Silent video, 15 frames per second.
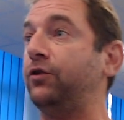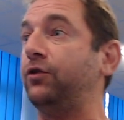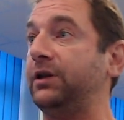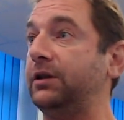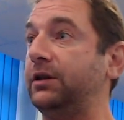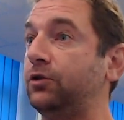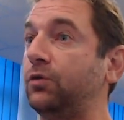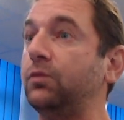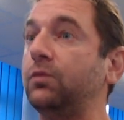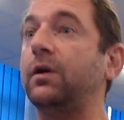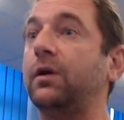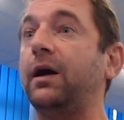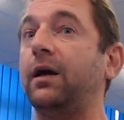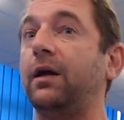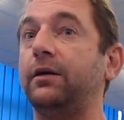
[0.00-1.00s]
you need to.
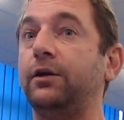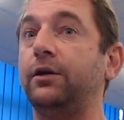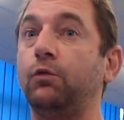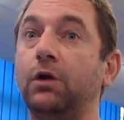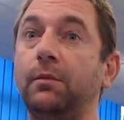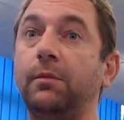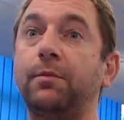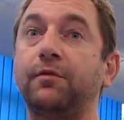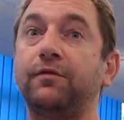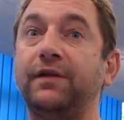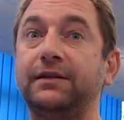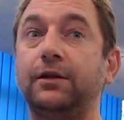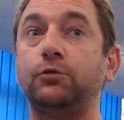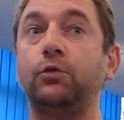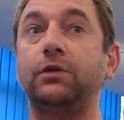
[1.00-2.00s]
You will be
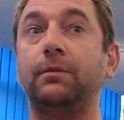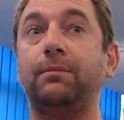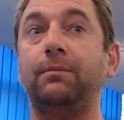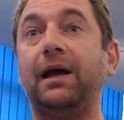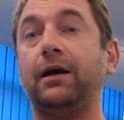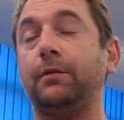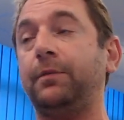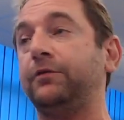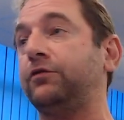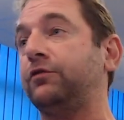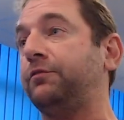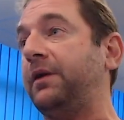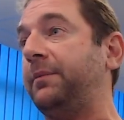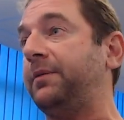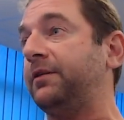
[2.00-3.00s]
provided with a blank piece
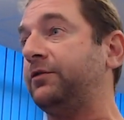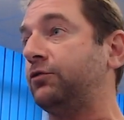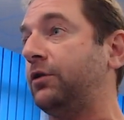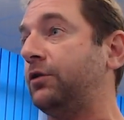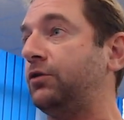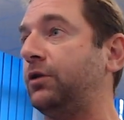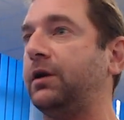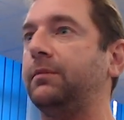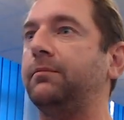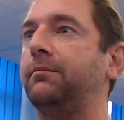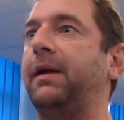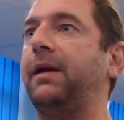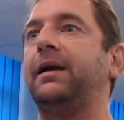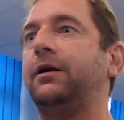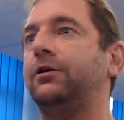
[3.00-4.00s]
of paper so that you can
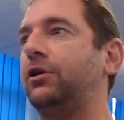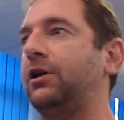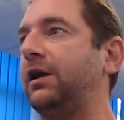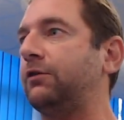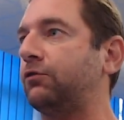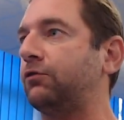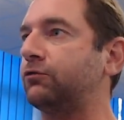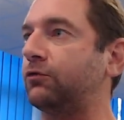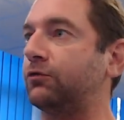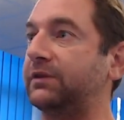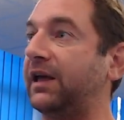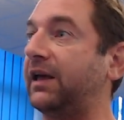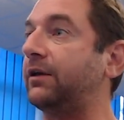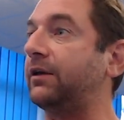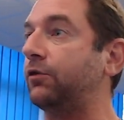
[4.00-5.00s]
make calculations or
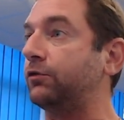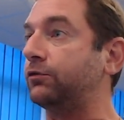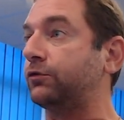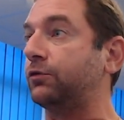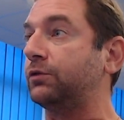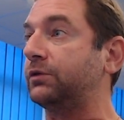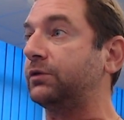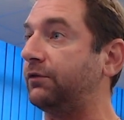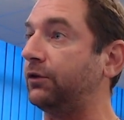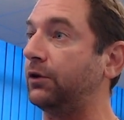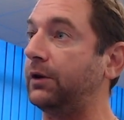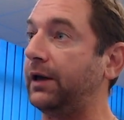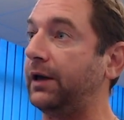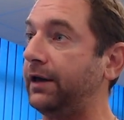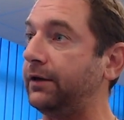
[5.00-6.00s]
take notes or whatever
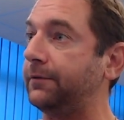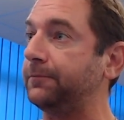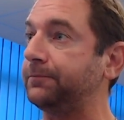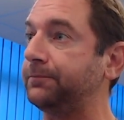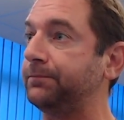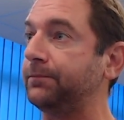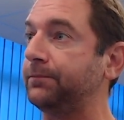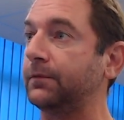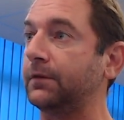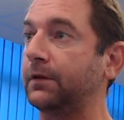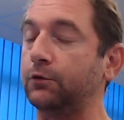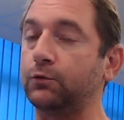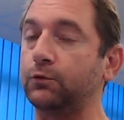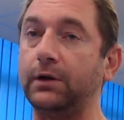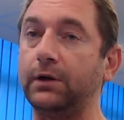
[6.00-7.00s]
you like
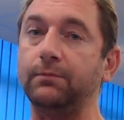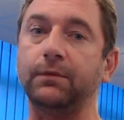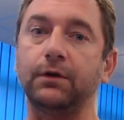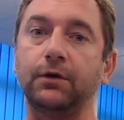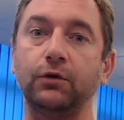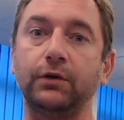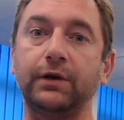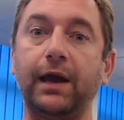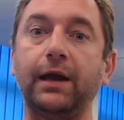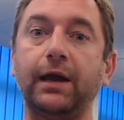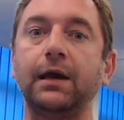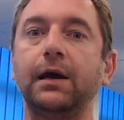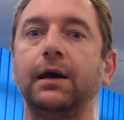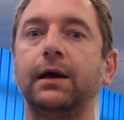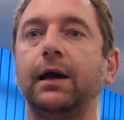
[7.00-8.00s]
as well. Okay.
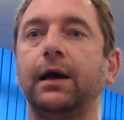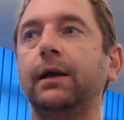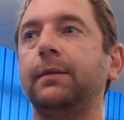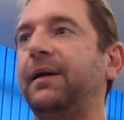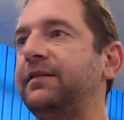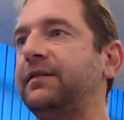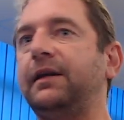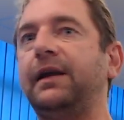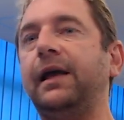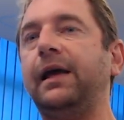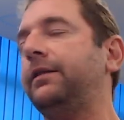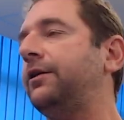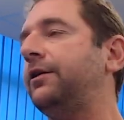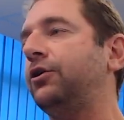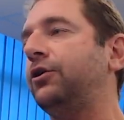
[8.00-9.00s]
And basically
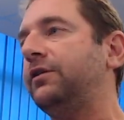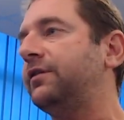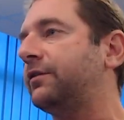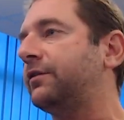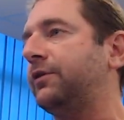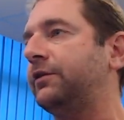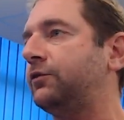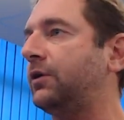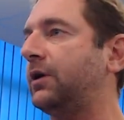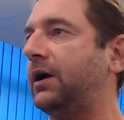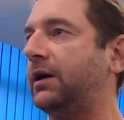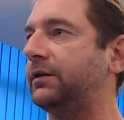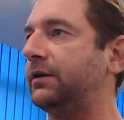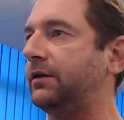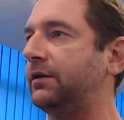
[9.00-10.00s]
anything you need, just raise your
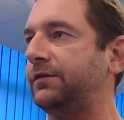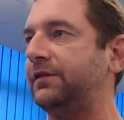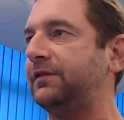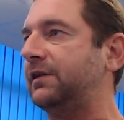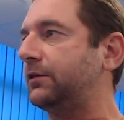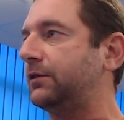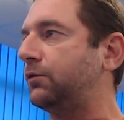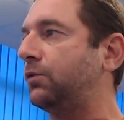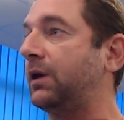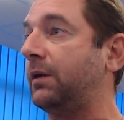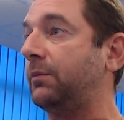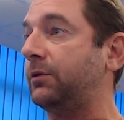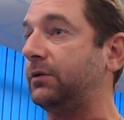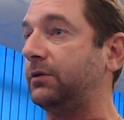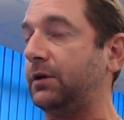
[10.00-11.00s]
hand and the invigilator will
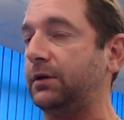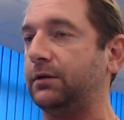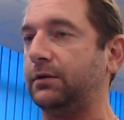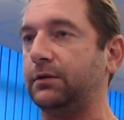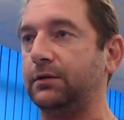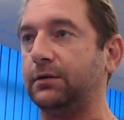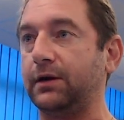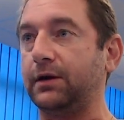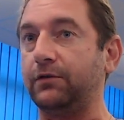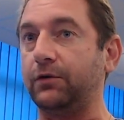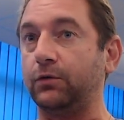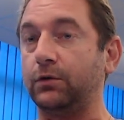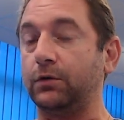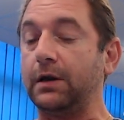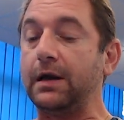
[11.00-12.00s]
come and have a
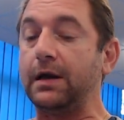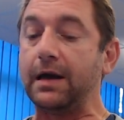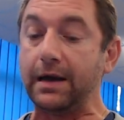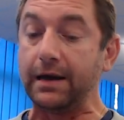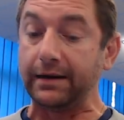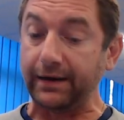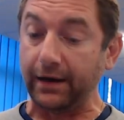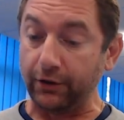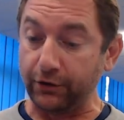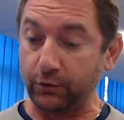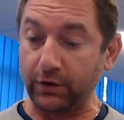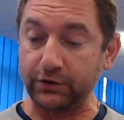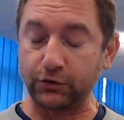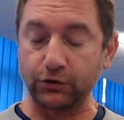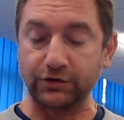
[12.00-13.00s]
look. Now the
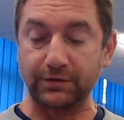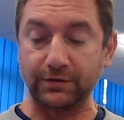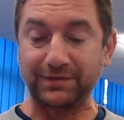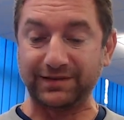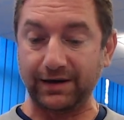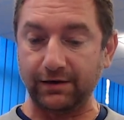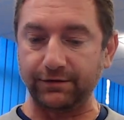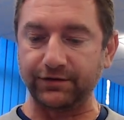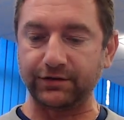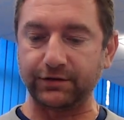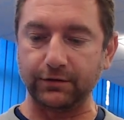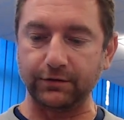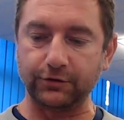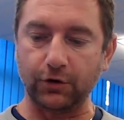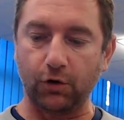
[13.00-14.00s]
questions
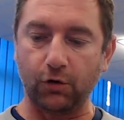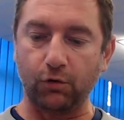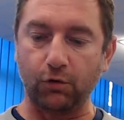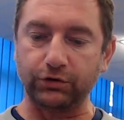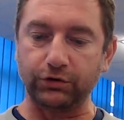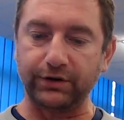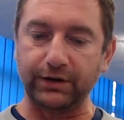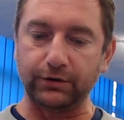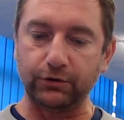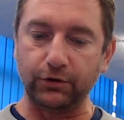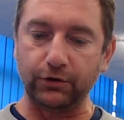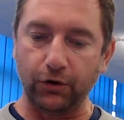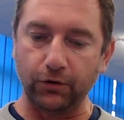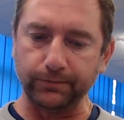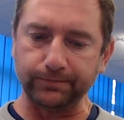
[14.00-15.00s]
themselves. So what you need to
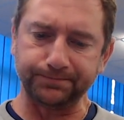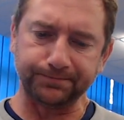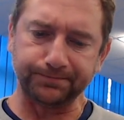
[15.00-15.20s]
know,